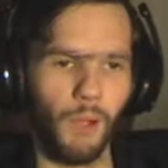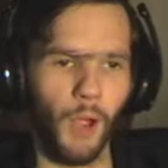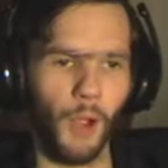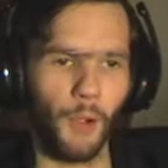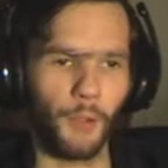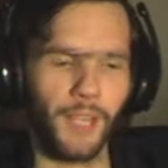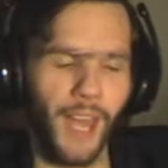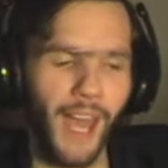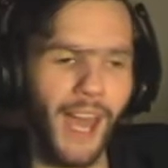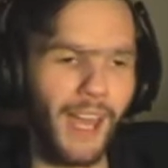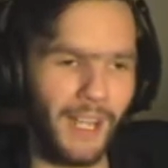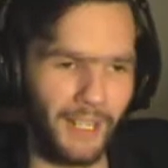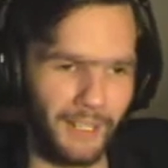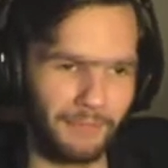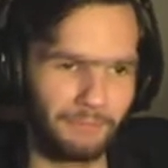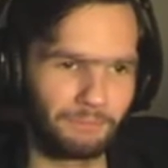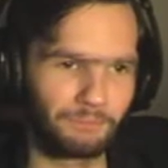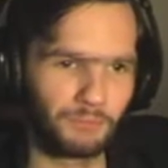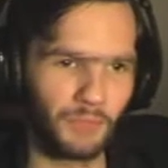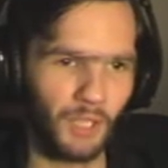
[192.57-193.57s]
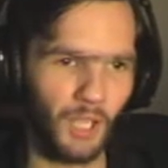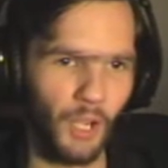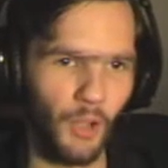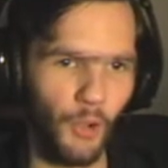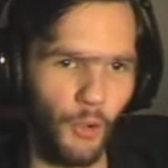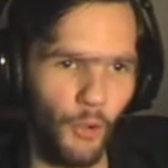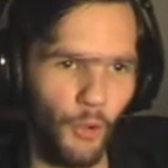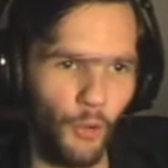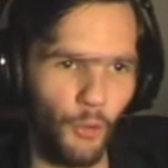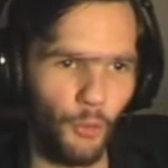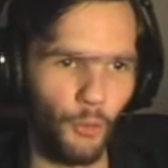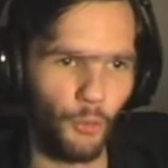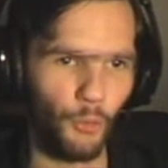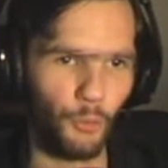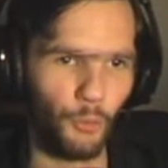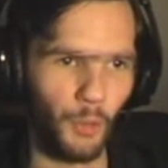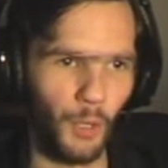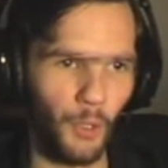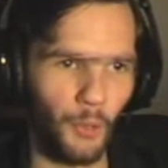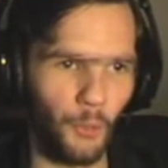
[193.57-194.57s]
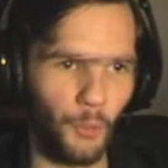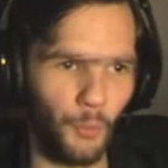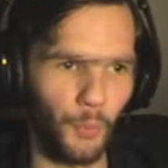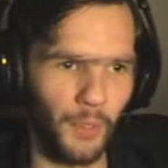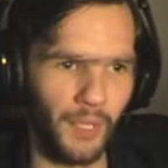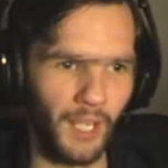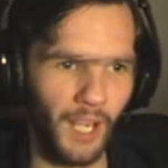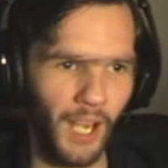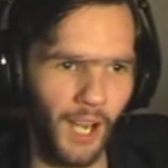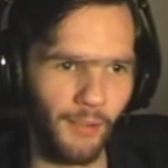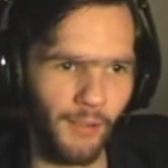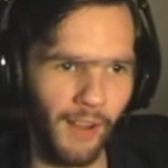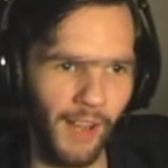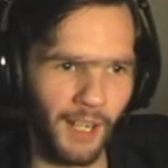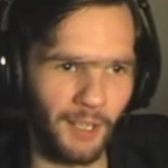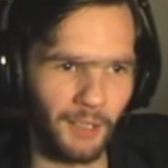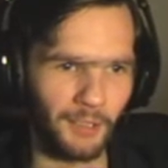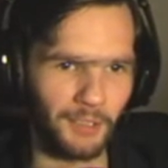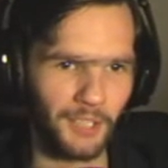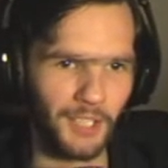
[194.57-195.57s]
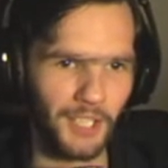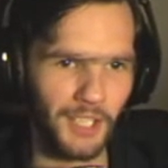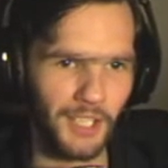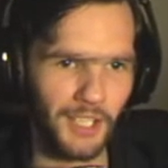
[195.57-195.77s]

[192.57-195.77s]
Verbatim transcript: Okay. Well, we are out,